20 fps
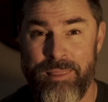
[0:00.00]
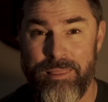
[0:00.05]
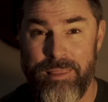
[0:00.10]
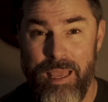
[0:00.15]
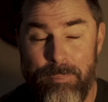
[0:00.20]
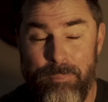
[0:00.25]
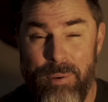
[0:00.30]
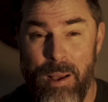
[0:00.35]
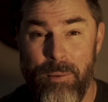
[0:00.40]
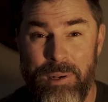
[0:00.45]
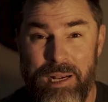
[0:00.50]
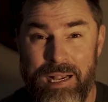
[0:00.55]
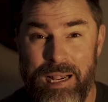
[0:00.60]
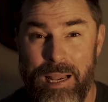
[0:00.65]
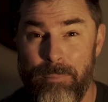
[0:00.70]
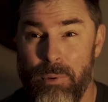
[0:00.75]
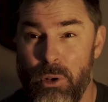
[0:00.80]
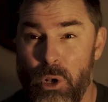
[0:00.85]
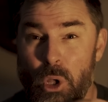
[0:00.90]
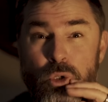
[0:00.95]
that public
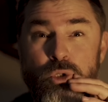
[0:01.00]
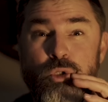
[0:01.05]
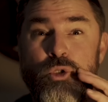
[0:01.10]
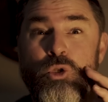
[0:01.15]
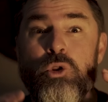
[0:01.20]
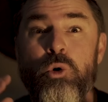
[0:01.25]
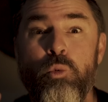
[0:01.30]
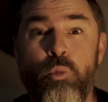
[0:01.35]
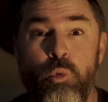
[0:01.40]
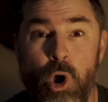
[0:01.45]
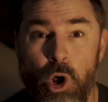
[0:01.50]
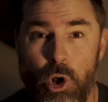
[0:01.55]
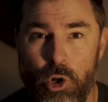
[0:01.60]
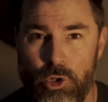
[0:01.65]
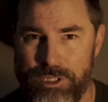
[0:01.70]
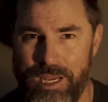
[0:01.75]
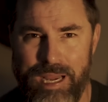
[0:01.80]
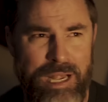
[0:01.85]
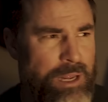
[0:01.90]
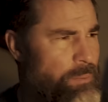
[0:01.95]
land belongs to the
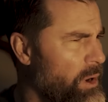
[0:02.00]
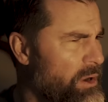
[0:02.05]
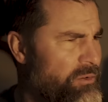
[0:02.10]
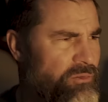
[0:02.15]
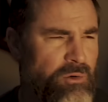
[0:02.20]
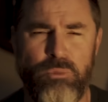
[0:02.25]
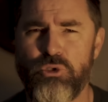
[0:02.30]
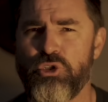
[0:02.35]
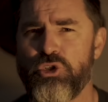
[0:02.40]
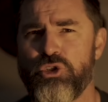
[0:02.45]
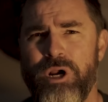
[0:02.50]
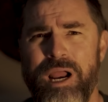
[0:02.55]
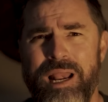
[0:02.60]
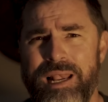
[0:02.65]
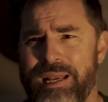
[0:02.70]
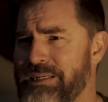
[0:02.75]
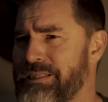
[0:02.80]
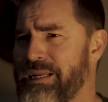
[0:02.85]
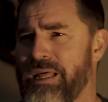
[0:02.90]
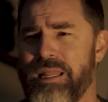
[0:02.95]
world. Anybody from
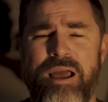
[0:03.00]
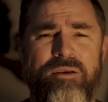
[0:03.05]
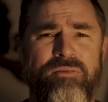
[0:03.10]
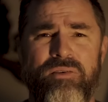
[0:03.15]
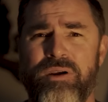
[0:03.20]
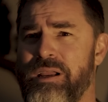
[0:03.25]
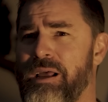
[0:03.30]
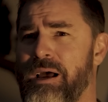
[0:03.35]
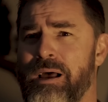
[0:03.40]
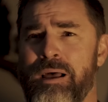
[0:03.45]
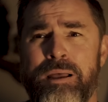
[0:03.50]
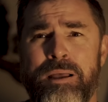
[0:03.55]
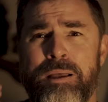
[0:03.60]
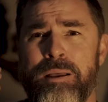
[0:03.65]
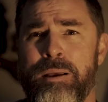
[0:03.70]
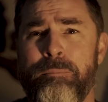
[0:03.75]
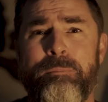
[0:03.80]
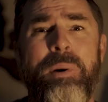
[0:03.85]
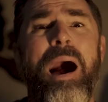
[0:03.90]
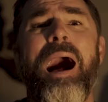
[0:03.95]
Australia, South Africa,
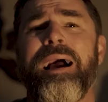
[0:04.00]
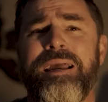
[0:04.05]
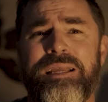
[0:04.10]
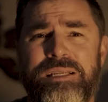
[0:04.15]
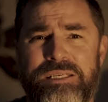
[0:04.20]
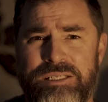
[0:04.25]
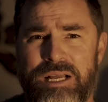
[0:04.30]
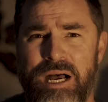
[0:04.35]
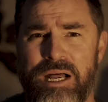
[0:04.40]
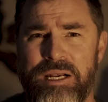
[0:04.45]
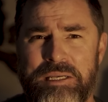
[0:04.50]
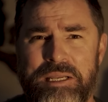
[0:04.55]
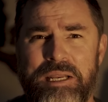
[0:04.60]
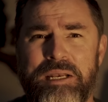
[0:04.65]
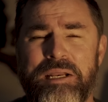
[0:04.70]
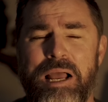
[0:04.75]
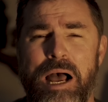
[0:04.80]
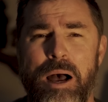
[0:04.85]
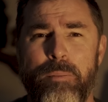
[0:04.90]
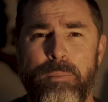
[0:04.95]
Pakistan
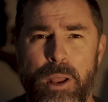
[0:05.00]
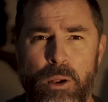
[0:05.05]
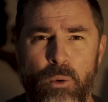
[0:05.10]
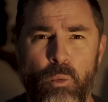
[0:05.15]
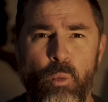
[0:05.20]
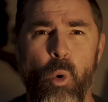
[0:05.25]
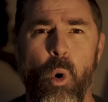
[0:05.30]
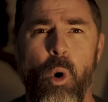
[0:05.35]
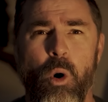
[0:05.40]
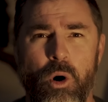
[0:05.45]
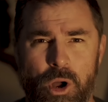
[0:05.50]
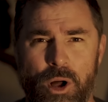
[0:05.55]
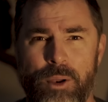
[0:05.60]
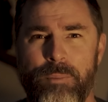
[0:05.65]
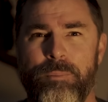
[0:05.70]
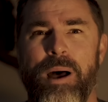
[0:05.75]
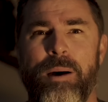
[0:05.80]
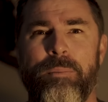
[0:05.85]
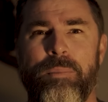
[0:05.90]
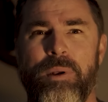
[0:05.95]
can come and walk
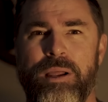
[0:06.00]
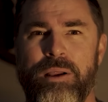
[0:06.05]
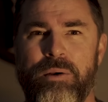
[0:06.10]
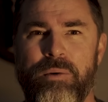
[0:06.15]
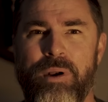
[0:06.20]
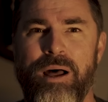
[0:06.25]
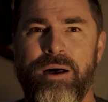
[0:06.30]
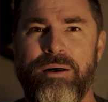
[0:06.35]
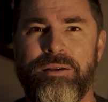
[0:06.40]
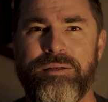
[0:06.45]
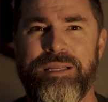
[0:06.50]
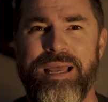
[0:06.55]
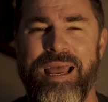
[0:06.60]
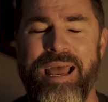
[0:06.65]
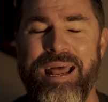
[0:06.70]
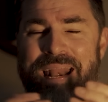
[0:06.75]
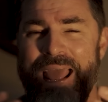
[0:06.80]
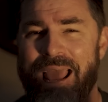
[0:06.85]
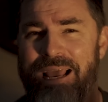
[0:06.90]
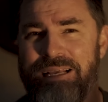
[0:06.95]
on public ground
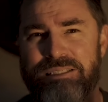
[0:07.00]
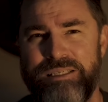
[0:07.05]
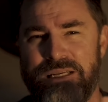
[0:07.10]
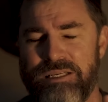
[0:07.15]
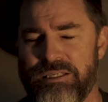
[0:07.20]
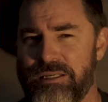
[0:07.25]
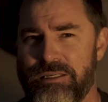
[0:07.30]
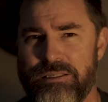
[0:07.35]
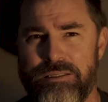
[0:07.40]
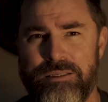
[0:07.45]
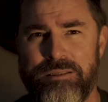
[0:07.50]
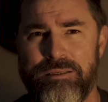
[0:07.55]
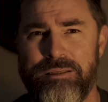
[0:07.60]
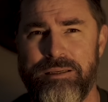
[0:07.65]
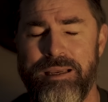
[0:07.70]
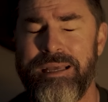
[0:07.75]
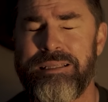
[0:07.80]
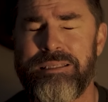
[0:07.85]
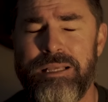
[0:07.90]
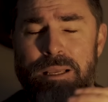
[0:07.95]
and access it.
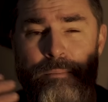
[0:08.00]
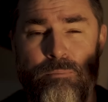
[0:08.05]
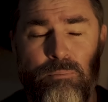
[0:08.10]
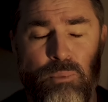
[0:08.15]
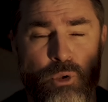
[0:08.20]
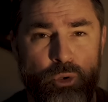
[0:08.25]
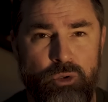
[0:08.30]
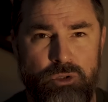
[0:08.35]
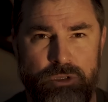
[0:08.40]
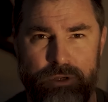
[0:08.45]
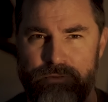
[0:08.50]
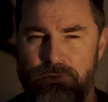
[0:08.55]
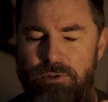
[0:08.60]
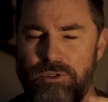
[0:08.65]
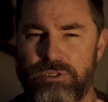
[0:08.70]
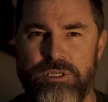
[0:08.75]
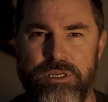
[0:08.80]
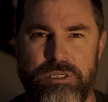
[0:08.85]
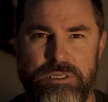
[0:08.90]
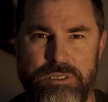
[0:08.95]
It's a beautiful
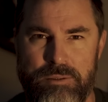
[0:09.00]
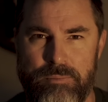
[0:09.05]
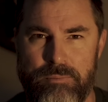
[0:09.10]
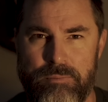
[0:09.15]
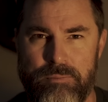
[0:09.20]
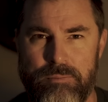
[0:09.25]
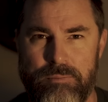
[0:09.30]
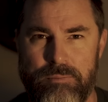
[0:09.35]
system.